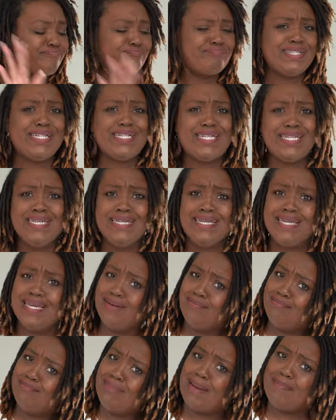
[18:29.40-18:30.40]
I'm
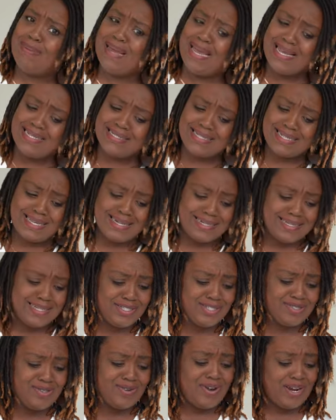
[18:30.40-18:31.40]
getting my basket
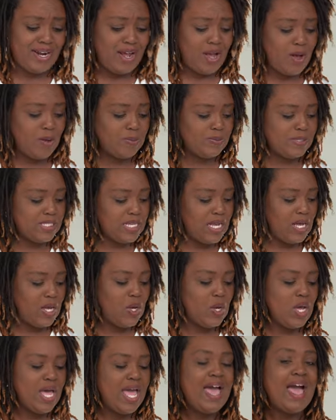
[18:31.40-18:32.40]
because you're going home.
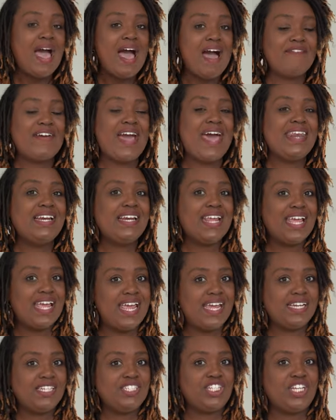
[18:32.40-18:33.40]
So I've got an
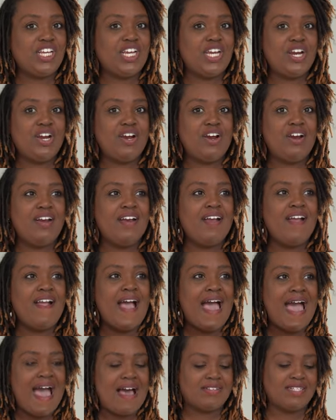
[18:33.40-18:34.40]
egg chair
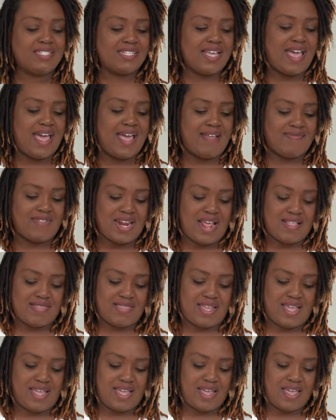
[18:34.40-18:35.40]
outside that I
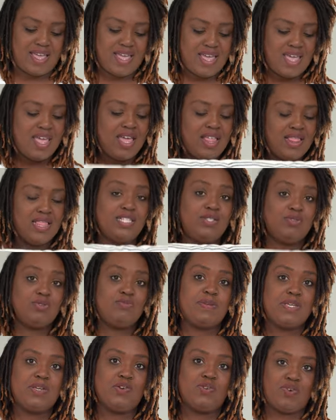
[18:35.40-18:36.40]
think this
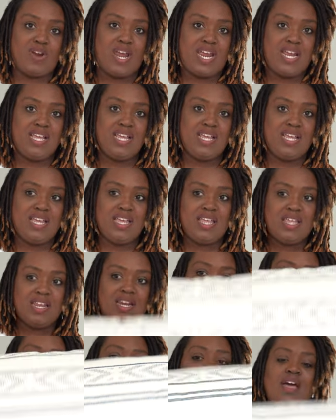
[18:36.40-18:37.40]
would be great
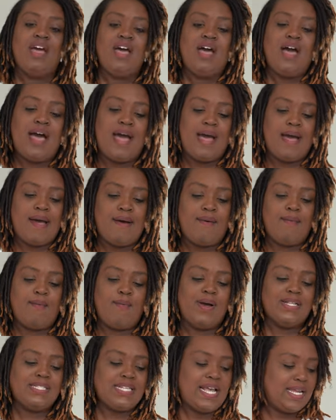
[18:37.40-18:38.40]
in.
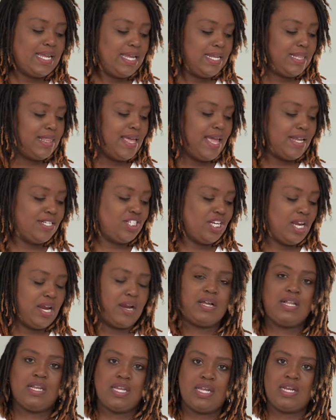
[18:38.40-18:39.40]
Once I get that
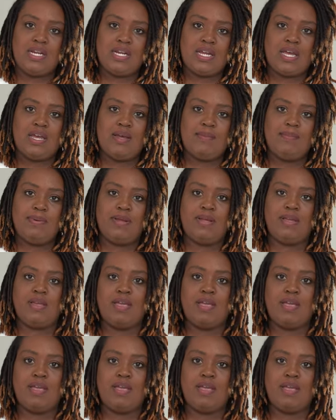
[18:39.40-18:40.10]
chair cleaned up,